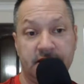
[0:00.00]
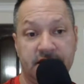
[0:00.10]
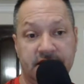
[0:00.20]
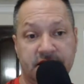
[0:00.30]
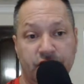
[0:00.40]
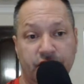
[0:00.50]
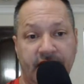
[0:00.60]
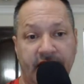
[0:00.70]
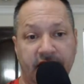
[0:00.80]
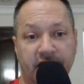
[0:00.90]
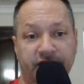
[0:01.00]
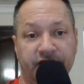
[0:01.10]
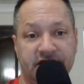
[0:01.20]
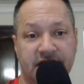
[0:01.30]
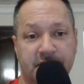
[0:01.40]
600K, enough
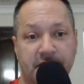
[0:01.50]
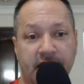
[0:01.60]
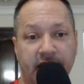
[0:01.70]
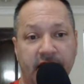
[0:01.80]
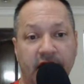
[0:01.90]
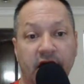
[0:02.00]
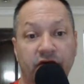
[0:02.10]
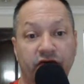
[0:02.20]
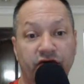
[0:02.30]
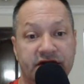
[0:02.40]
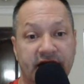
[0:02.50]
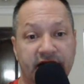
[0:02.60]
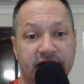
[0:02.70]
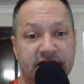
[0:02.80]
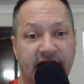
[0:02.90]
to
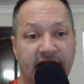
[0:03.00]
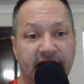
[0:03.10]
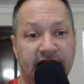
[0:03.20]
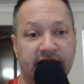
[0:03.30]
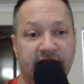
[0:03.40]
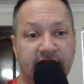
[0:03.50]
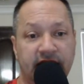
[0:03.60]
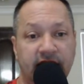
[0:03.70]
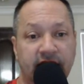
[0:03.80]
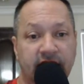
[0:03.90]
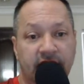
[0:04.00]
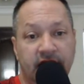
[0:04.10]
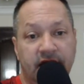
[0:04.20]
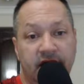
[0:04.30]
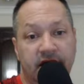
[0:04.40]
semi-retire in Thailand at
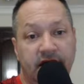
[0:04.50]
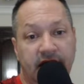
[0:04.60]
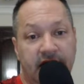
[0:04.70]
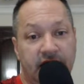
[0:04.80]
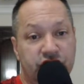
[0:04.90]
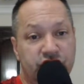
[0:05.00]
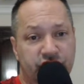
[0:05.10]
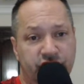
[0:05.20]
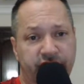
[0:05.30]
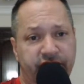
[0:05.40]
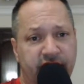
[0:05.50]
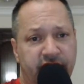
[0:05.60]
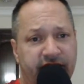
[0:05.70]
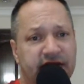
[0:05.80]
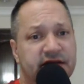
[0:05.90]
age
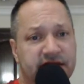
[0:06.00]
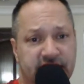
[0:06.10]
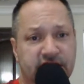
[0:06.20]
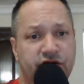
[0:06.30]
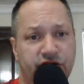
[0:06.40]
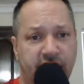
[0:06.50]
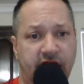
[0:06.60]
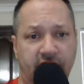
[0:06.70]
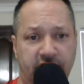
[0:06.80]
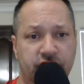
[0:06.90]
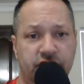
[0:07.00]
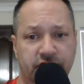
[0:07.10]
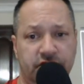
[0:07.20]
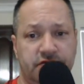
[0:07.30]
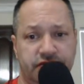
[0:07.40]
35 at 600K. You
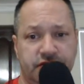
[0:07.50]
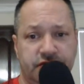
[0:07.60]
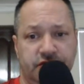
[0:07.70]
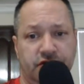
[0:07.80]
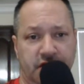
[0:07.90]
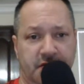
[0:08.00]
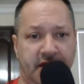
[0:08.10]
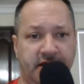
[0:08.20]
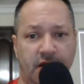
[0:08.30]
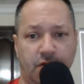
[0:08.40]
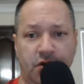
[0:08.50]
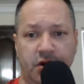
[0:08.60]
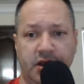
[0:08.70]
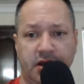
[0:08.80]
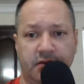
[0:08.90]
could certainly make that
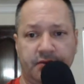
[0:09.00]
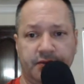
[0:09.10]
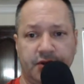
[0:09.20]
work. Yeah.